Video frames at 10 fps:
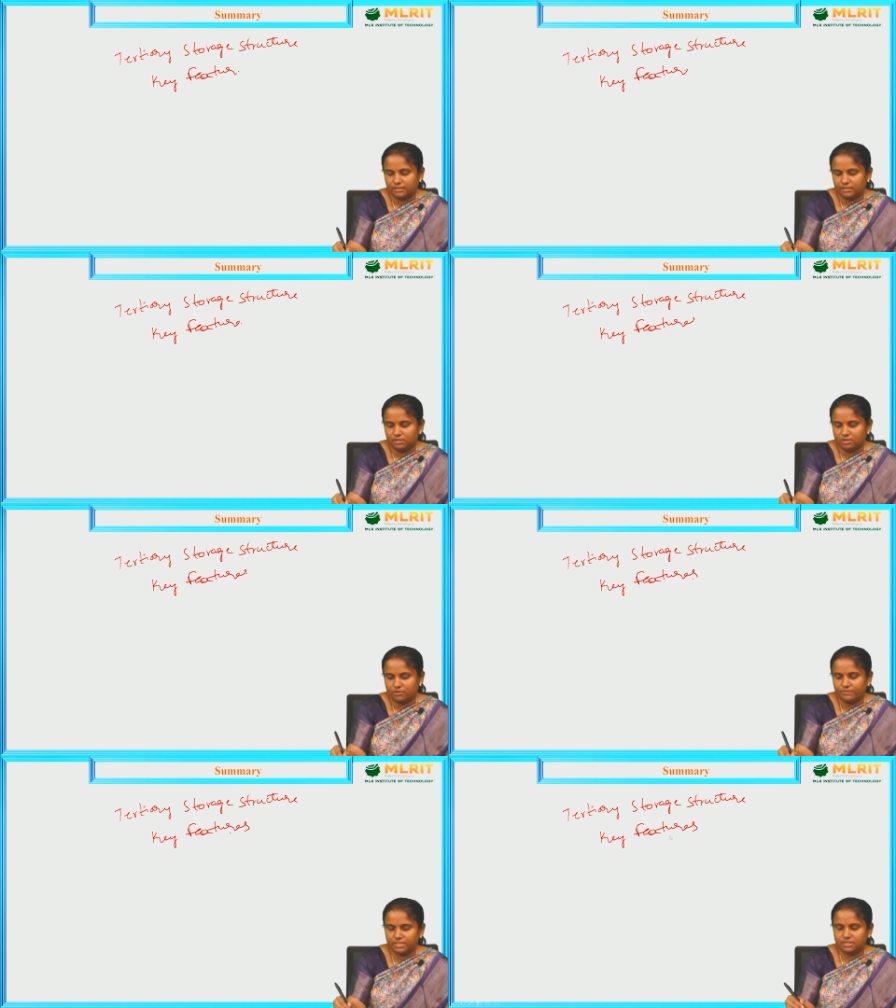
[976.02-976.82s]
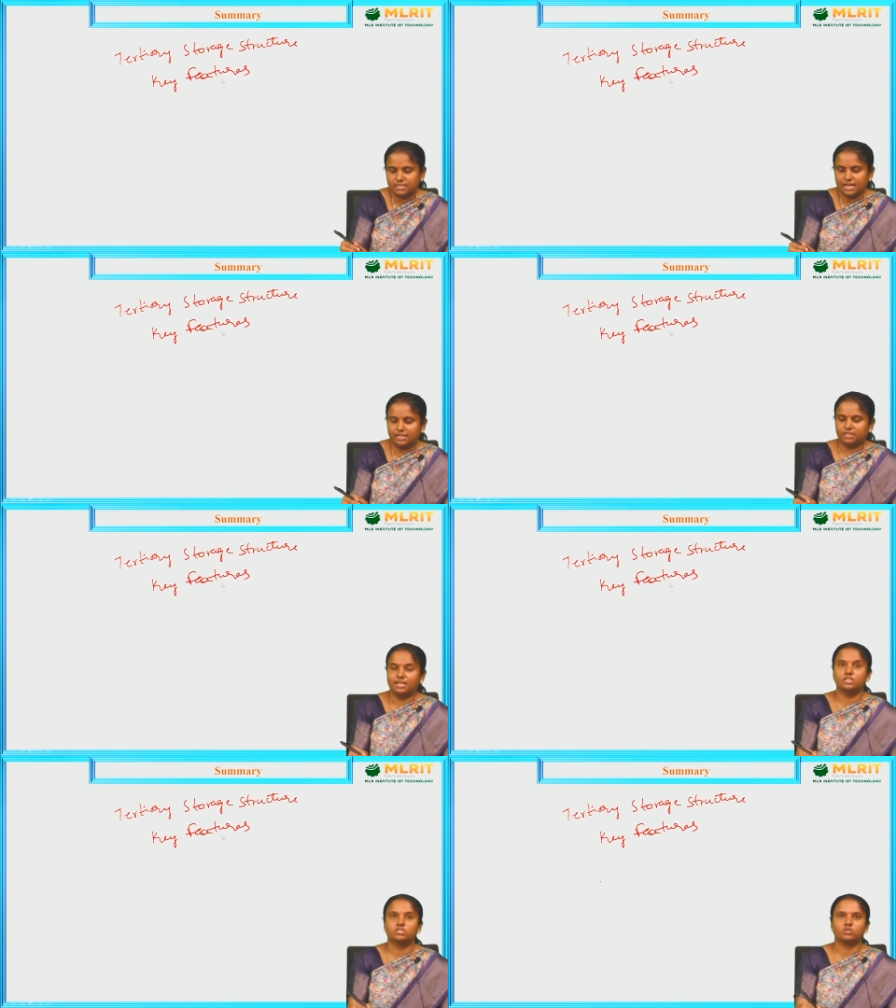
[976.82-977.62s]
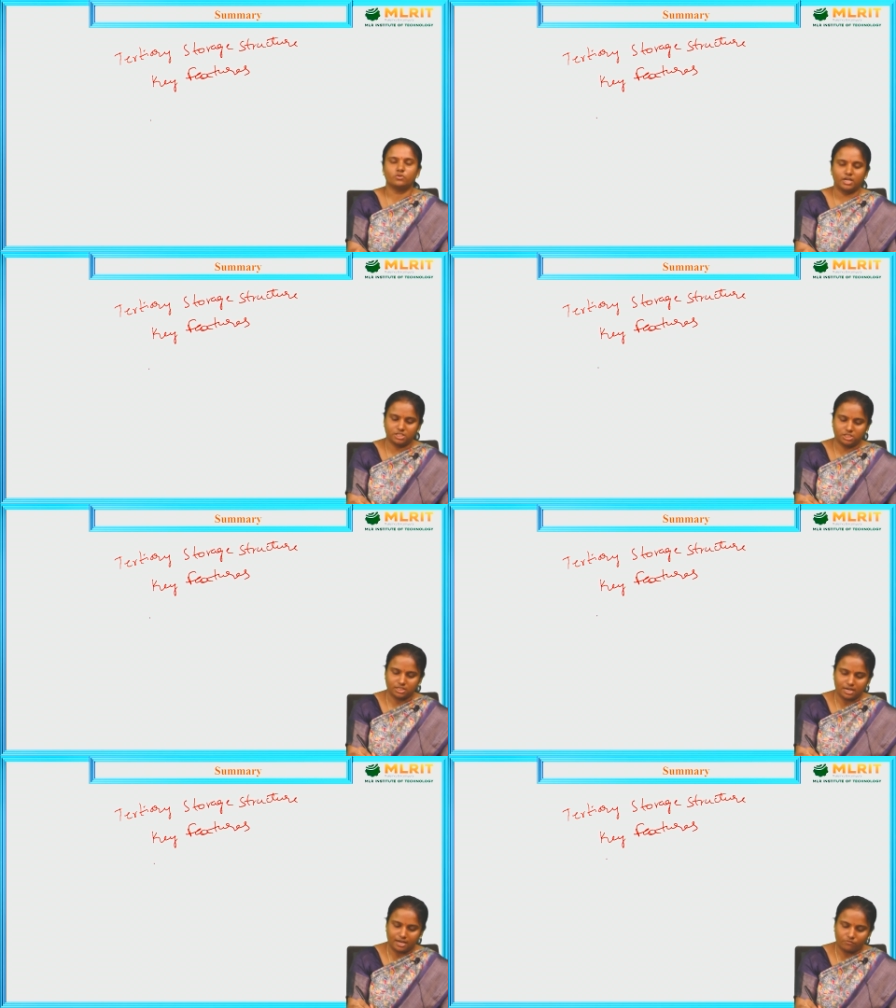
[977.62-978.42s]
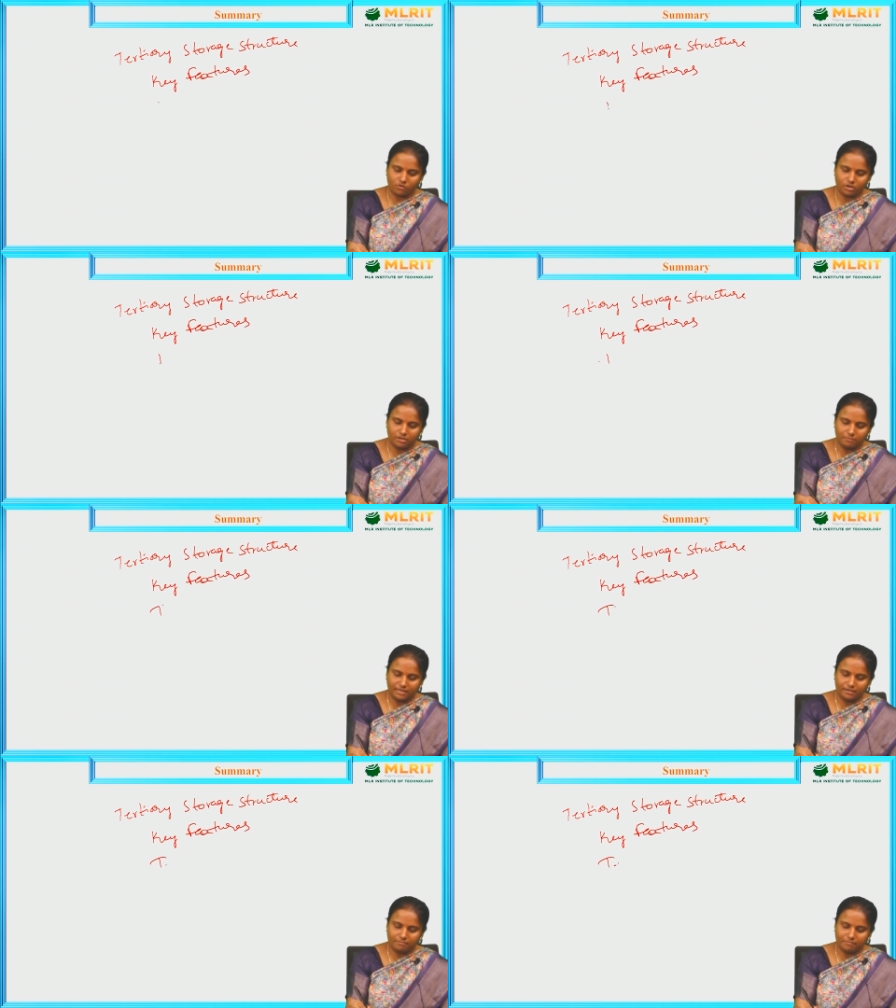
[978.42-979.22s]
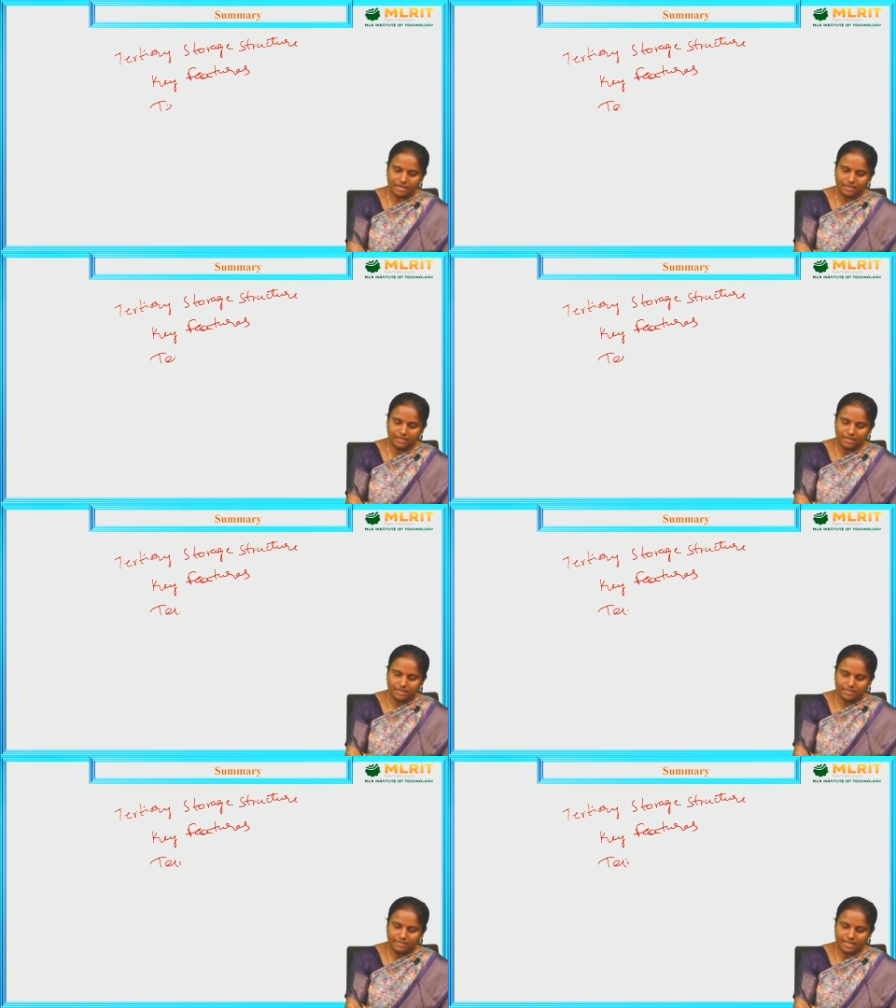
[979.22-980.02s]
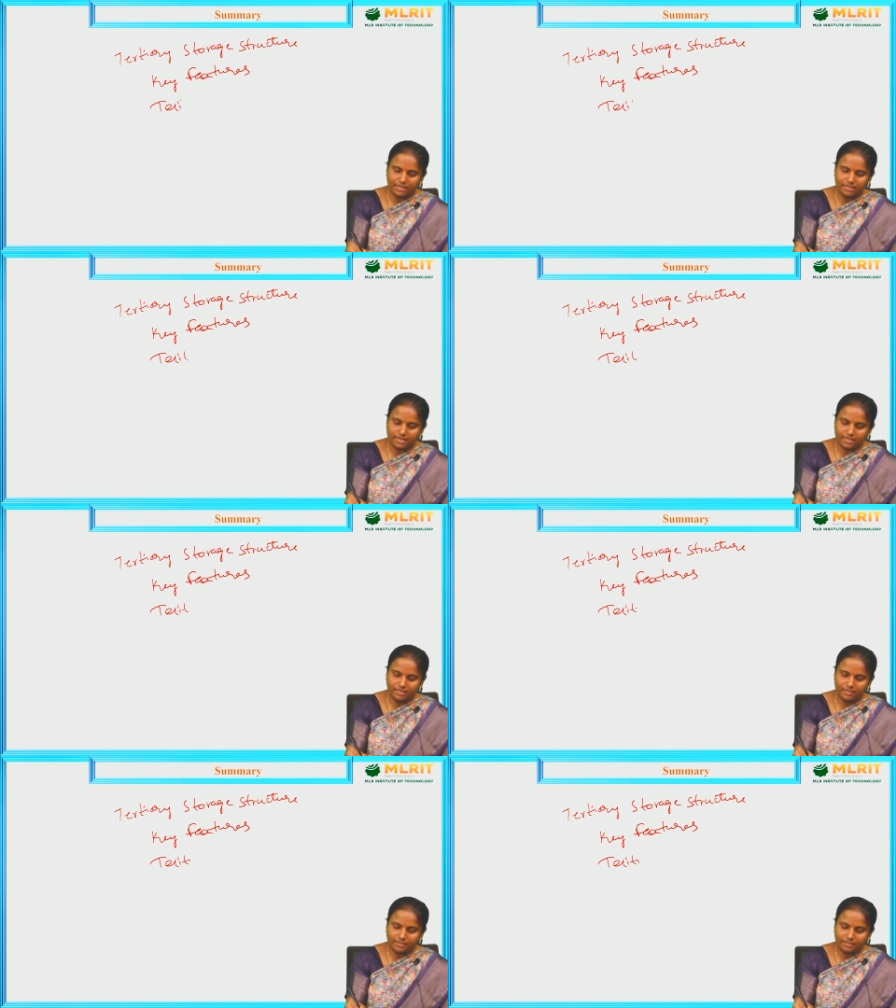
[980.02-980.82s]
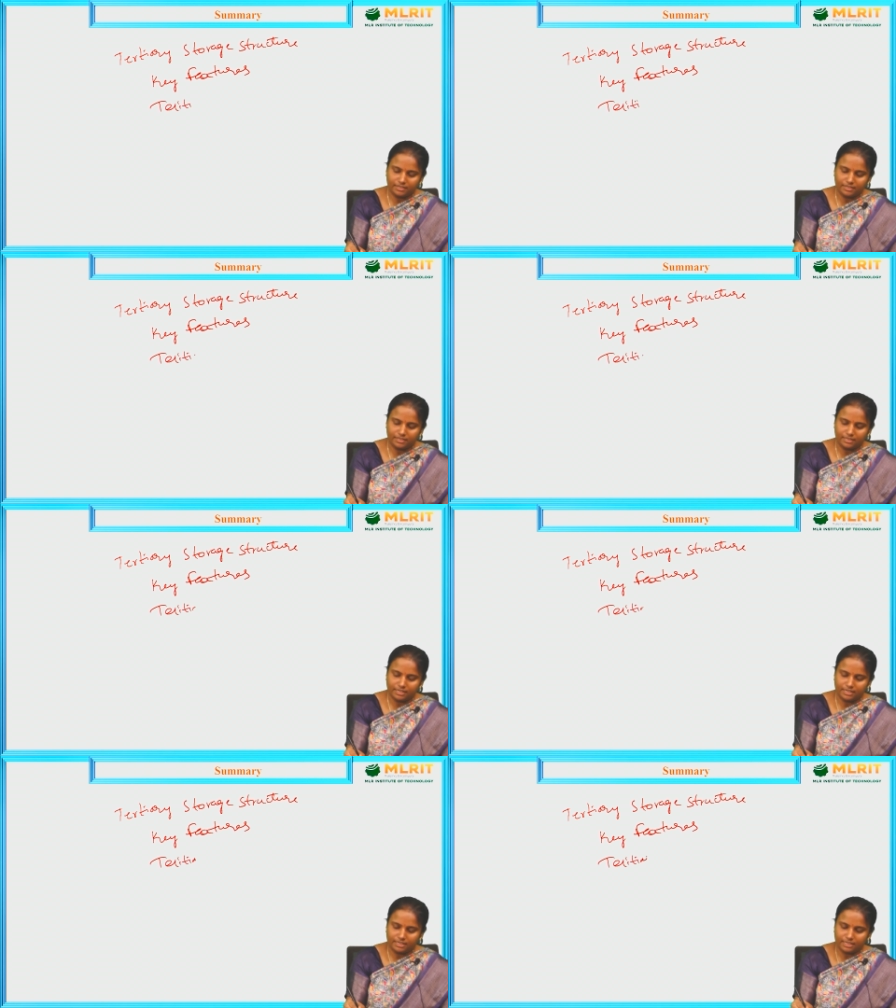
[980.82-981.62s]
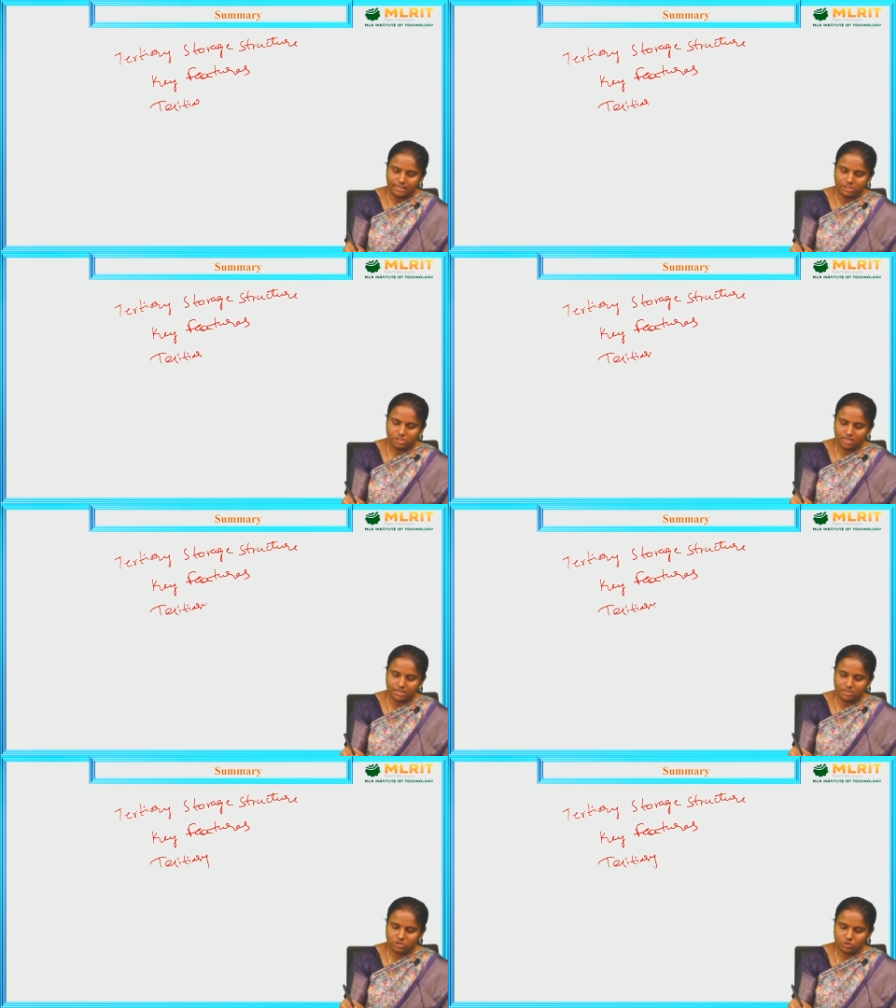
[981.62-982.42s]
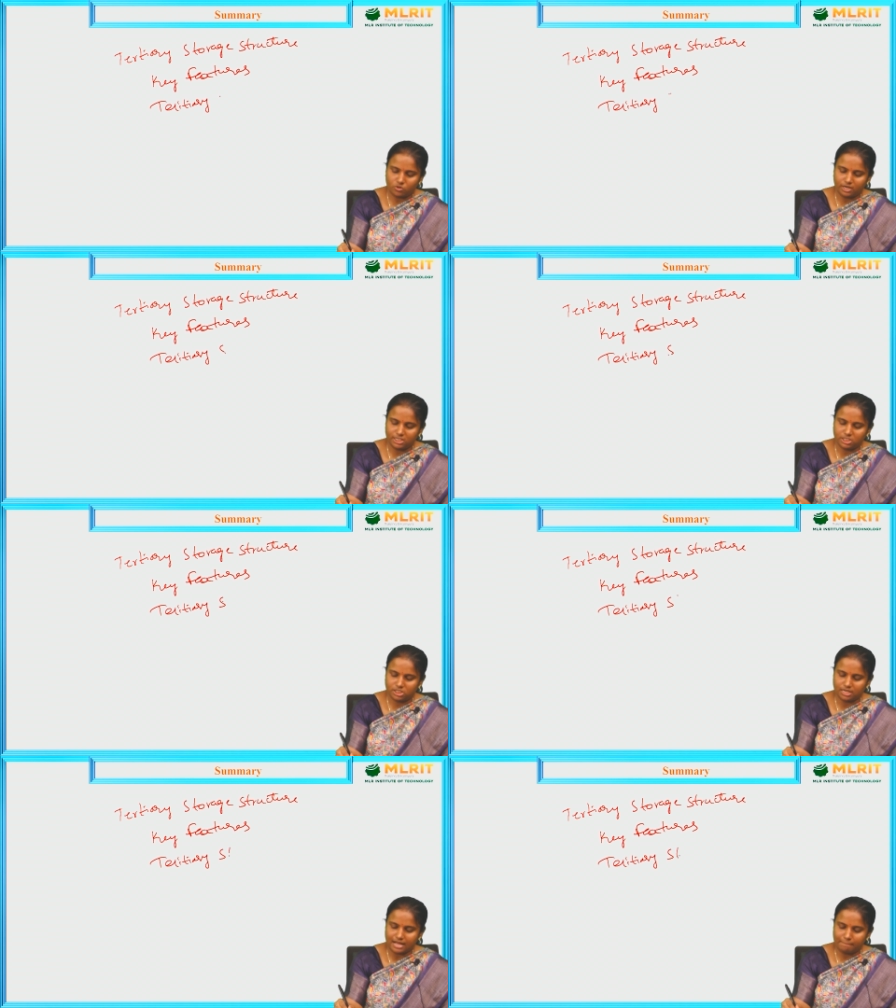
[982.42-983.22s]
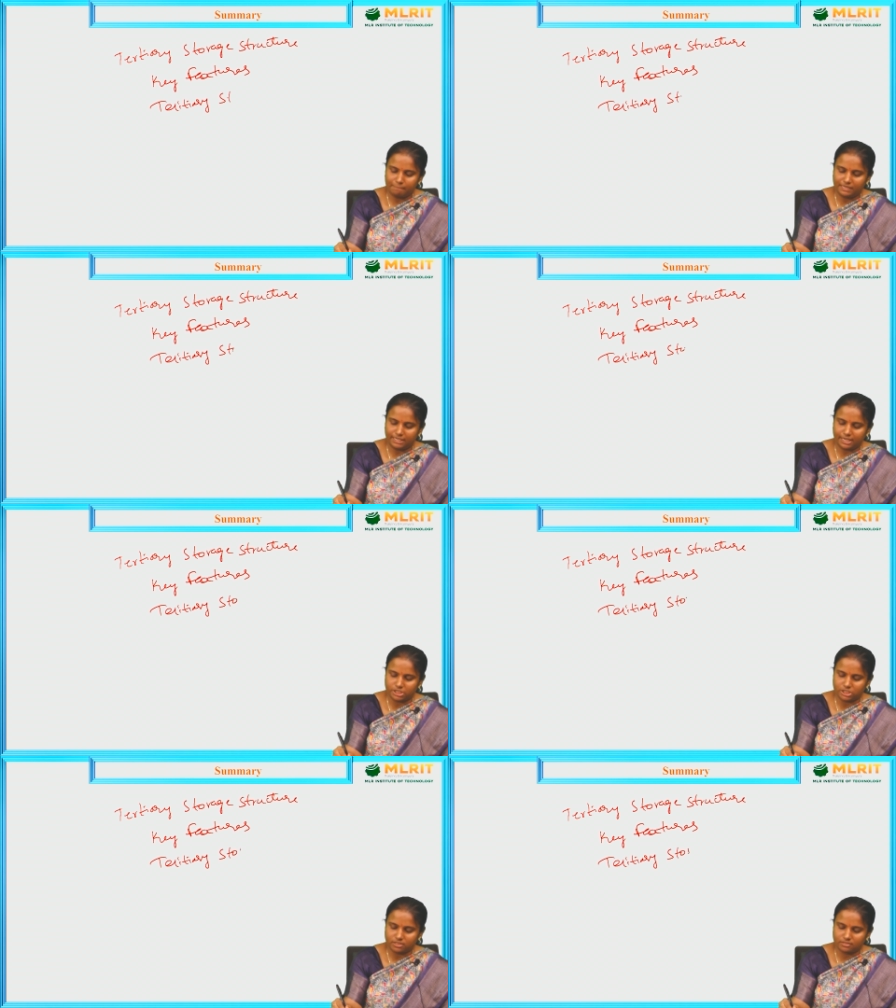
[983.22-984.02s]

of this tertiary storage and what do you mean by tertiary tertiary storage applications.